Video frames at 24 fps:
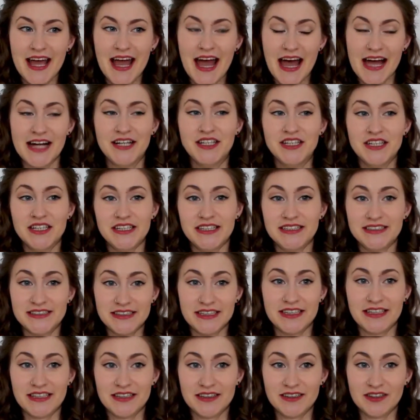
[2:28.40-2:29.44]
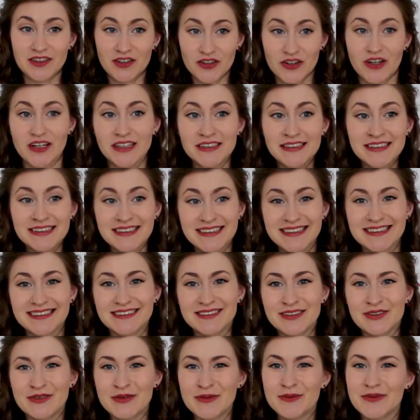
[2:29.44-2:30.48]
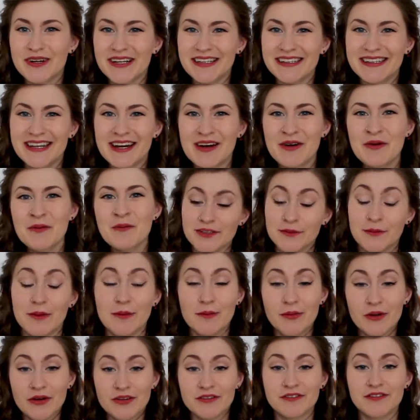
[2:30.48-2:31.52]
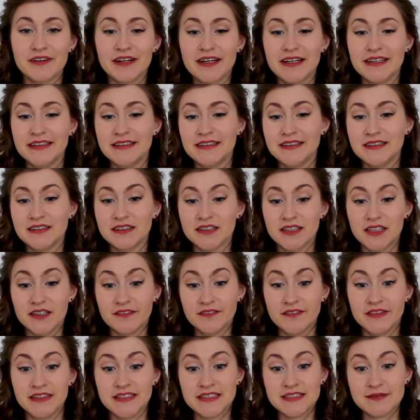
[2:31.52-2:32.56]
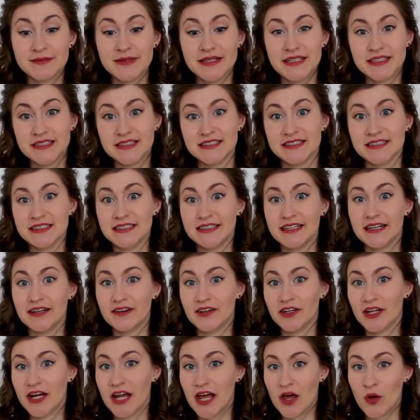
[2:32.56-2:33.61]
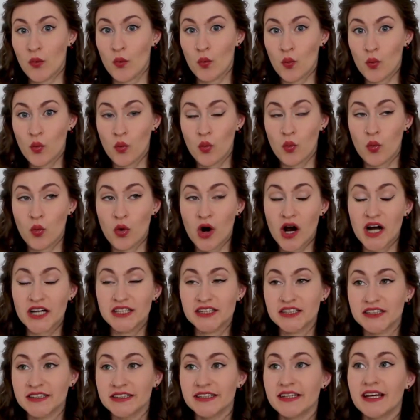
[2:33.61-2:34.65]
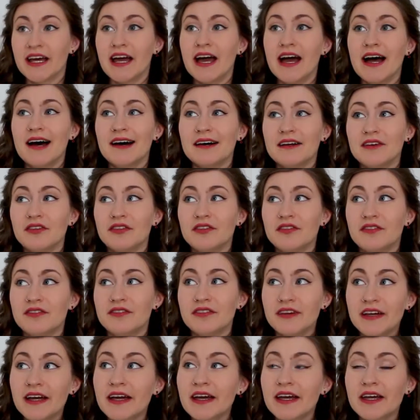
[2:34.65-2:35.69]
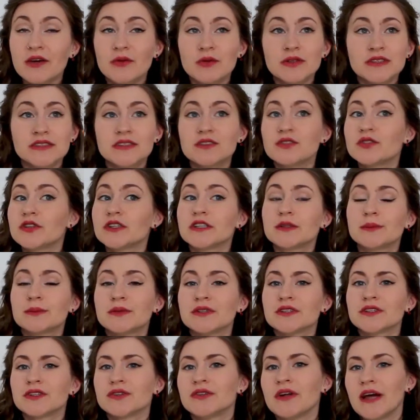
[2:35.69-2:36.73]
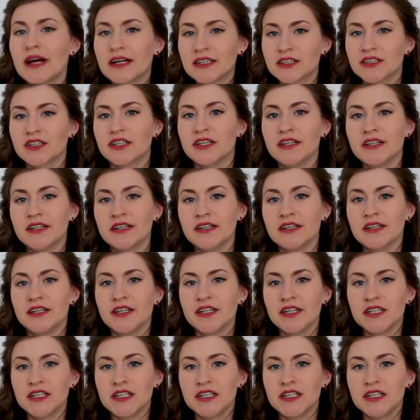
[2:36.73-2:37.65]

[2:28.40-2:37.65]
actually sitting across the room right now. So my boyfriend convinced me to sit down and watch it. I think he was the first person who actually